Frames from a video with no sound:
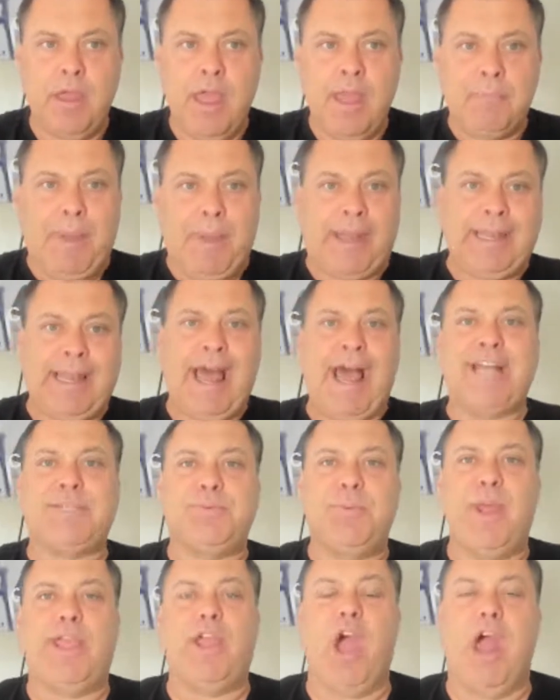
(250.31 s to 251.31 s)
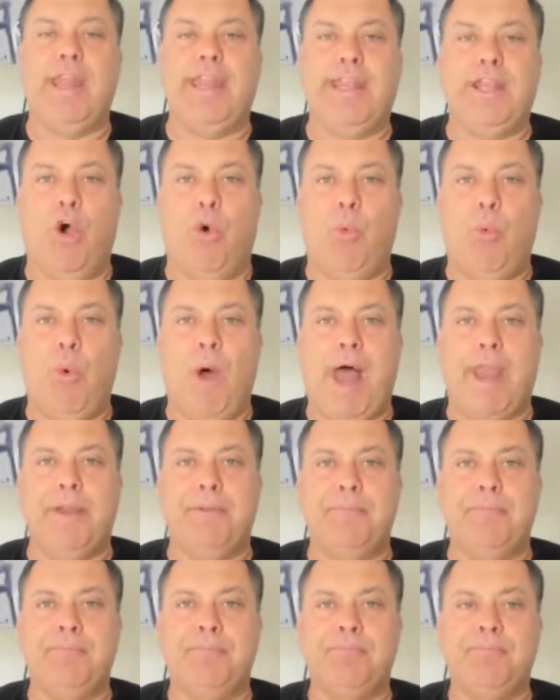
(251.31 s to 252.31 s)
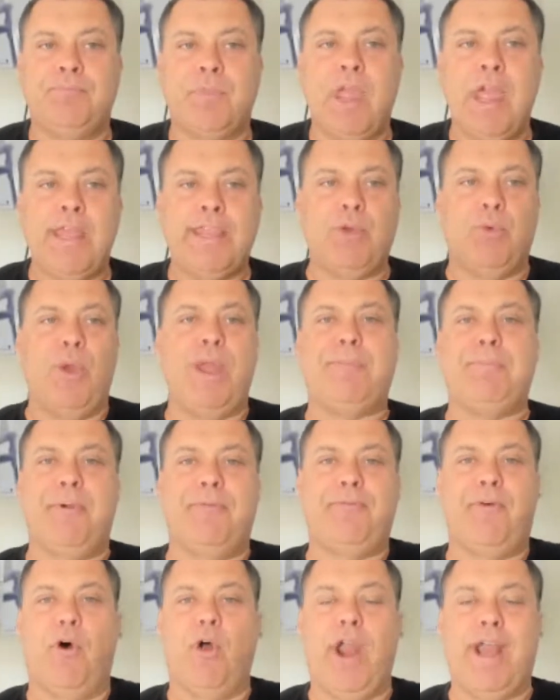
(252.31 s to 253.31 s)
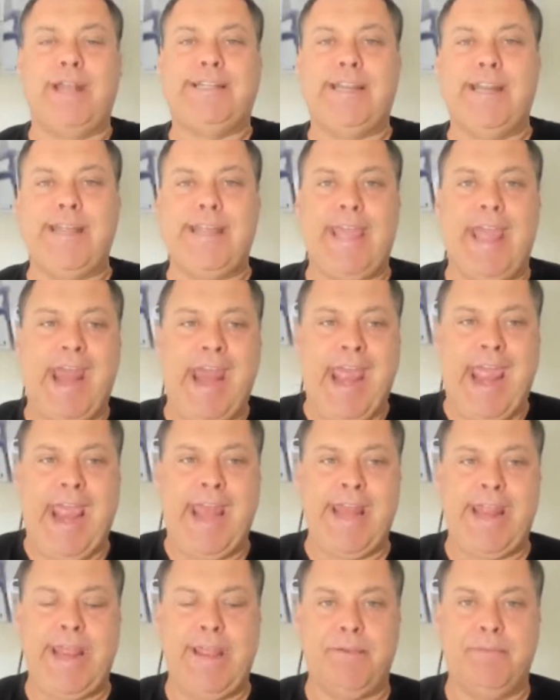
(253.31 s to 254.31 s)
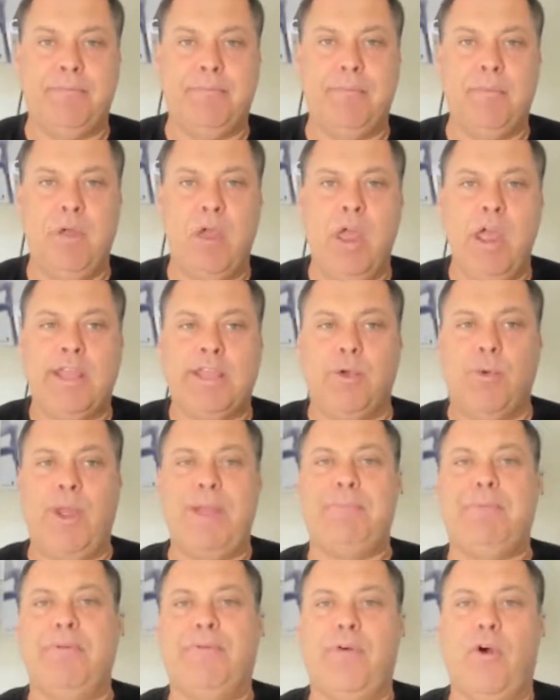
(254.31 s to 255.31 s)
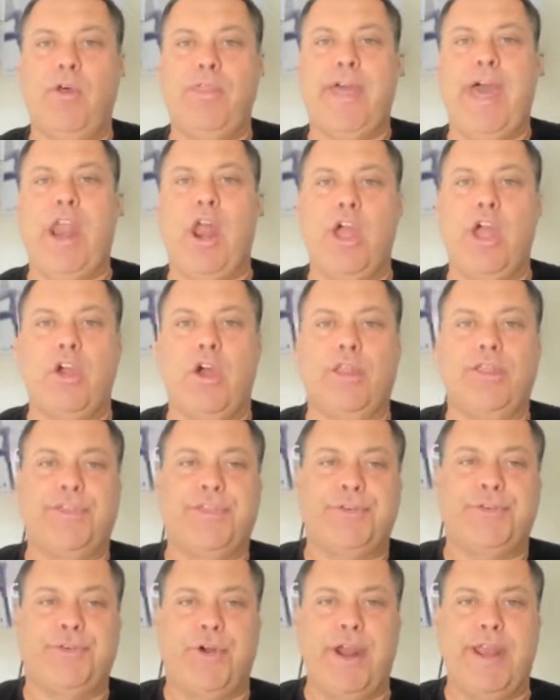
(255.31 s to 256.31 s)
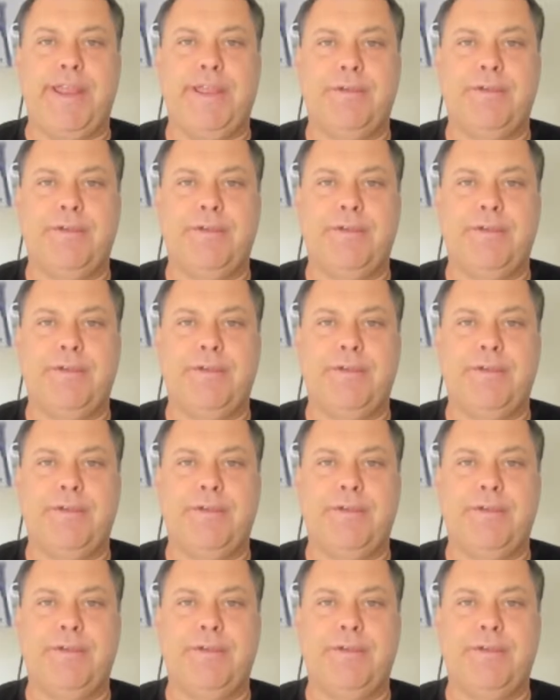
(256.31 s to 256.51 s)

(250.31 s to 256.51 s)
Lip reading: But last week I only got 1. The week before, I didn't get any. The week before that, I got 3.